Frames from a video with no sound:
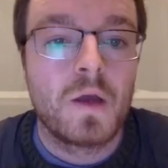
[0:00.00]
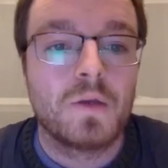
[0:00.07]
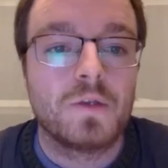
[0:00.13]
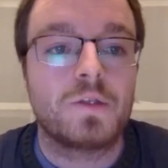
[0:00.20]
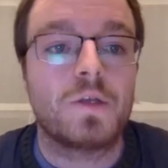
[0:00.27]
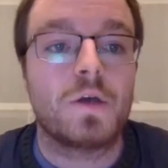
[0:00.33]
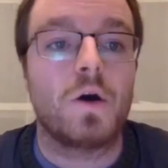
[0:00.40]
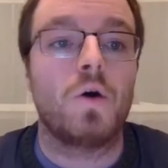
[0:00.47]

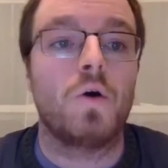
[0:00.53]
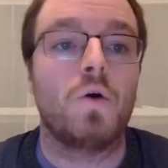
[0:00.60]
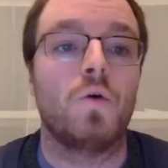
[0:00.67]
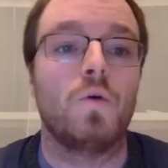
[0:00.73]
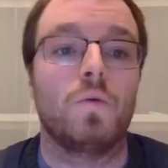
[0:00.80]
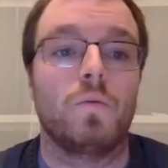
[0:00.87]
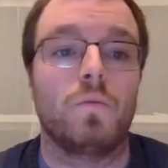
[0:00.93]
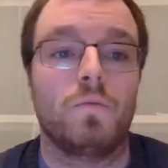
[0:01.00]

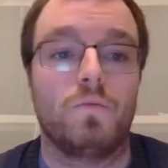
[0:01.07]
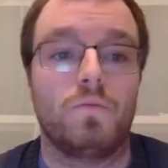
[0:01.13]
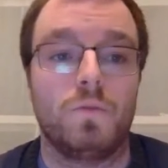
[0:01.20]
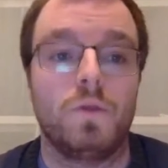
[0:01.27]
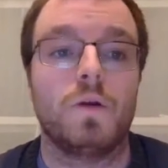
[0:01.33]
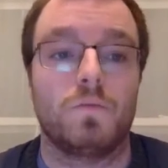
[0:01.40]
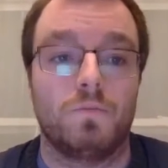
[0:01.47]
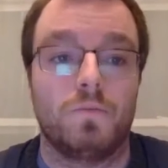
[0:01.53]
So,
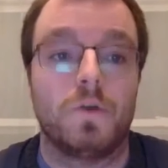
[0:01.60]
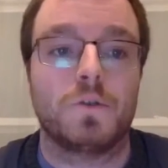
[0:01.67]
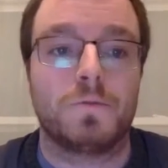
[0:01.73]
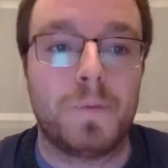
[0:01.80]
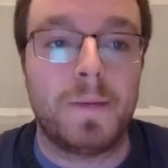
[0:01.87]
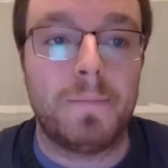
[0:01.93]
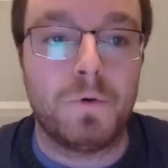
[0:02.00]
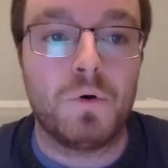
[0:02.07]
there's
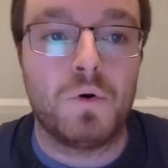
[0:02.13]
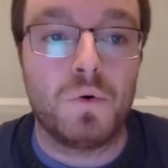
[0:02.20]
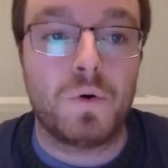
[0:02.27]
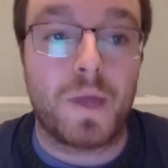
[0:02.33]
people who